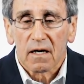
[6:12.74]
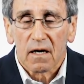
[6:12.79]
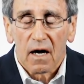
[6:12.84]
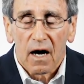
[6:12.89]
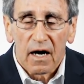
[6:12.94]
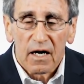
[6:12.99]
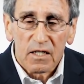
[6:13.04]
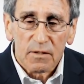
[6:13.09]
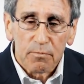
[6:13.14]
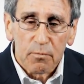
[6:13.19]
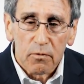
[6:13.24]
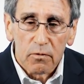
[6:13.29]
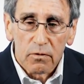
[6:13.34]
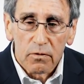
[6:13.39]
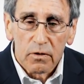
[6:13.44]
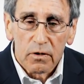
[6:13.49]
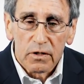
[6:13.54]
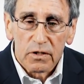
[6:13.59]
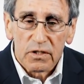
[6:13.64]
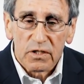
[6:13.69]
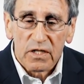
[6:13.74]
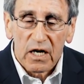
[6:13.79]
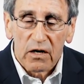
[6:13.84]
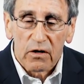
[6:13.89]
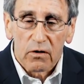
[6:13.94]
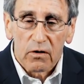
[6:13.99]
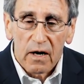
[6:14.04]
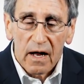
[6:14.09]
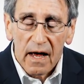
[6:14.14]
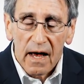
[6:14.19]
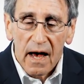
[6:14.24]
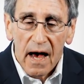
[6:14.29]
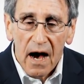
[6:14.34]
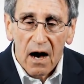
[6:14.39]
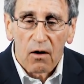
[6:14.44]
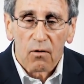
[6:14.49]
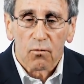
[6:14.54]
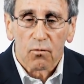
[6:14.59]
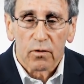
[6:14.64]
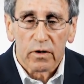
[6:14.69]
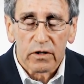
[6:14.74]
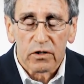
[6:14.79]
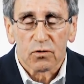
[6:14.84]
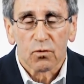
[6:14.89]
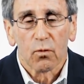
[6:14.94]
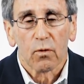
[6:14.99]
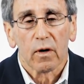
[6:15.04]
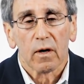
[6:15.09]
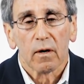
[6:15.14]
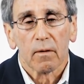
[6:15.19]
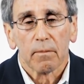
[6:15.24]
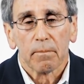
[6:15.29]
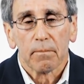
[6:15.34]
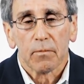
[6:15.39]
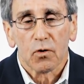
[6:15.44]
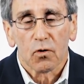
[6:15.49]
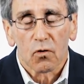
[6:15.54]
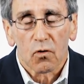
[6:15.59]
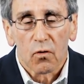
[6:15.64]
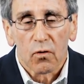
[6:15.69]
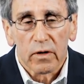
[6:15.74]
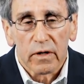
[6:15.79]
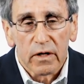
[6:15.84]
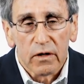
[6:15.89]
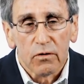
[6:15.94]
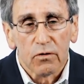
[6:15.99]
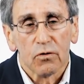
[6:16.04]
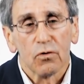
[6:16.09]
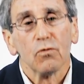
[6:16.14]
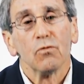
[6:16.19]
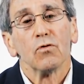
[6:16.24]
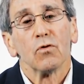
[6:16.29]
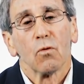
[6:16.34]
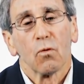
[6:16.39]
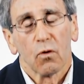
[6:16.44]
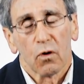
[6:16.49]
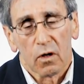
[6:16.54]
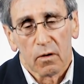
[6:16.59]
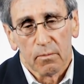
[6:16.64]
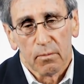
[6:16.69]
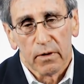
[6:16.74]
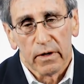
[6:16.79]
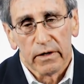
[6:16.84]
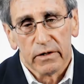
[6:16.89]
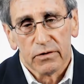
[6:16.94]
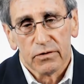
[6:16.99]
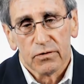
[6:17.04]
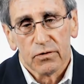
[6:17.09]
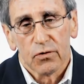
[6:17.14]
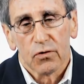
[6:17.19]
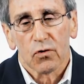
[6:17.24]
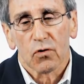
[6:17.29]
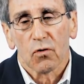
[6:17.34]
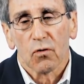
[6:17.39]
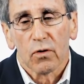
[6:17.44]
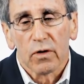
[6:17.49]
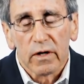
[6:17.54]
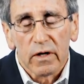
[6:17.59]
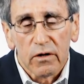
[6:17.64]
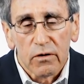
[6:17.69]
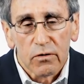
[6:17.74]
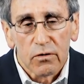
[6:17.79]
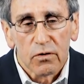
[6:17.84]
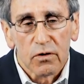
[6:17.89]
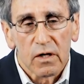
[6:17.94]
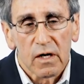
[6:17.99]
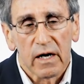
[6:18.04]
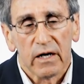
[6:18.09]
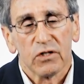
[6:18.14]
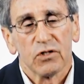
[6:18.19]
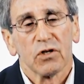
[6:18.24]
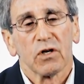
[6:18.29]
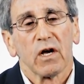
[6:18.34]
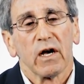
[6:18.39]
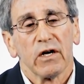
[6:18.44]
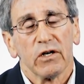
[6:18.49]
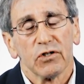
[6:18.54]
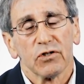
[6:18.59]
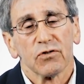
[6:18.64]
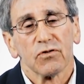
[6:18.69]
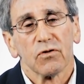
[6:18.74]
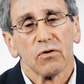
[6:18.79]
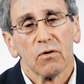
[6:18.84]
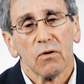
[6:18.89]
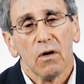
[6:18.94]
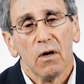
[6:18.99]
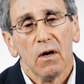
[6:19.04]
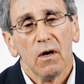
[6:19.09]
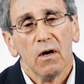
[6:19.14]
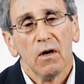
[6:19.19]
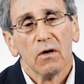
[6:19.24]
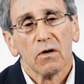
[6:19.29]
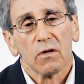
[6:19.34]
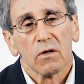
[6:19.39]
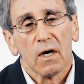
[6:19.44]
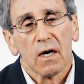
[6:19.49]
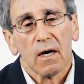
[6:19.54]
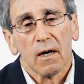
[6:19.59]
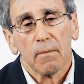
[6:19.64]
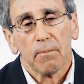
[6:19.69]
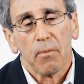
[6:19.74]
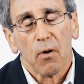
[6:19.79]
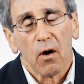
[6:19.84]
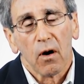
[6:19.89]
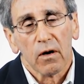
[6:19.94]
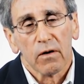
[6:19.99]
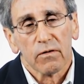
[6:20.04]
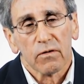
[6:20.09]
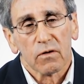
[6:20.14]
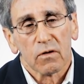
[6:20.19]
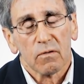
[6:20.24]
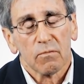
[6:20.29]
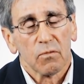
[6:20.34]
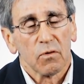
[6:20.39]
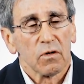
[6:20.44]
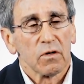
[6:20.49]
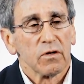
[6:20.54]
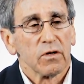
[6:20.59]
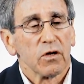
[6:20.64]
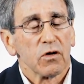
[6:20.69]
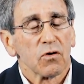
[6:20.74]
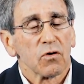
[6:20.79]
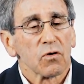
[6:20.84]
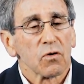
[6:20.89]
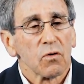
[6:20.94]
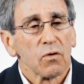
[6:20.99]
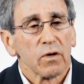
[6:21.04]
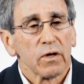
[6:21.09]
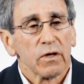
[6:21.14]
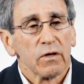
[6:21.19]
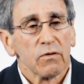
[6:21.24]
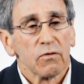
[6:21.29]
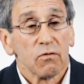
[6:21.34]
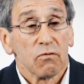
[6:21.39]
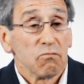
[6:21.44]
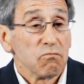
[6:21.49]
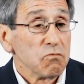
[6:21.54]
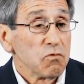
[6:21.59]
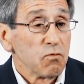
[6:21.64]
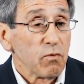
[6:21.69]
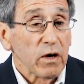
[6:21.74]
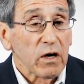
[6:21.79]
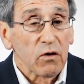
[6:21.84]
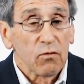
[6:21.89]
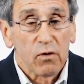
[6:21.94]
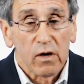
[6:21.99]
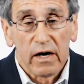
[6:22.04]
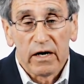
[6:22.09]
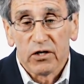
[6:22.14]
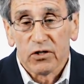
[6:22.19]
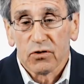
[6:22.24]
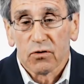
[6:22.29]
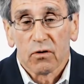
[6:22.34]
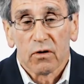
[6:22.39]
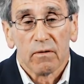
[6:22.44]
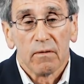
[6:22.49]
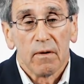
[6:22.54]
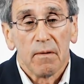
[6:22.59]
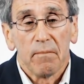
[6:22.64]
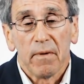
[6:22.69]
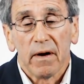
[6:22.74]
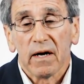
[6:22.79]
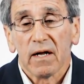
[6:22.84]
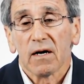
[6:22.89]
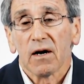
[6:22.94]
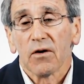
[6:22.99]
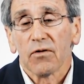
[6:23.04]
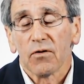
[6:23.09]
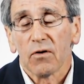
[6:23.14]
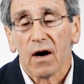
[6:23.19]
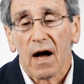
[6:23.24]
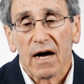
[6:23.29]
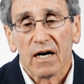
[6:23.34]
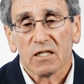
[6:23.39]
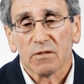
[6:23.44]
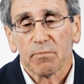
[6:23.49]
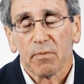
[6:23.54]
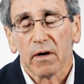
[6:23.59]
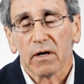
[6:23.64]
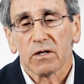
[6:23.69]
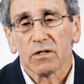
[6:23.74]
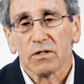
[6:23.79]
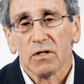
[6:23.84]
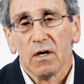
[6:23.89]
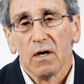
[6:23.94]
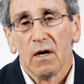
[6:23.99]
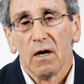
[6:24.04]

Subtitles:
gospel-centered outreach where you're going into the workplace, you're going into the educational part of the community, you're going into the recreational and many other aspects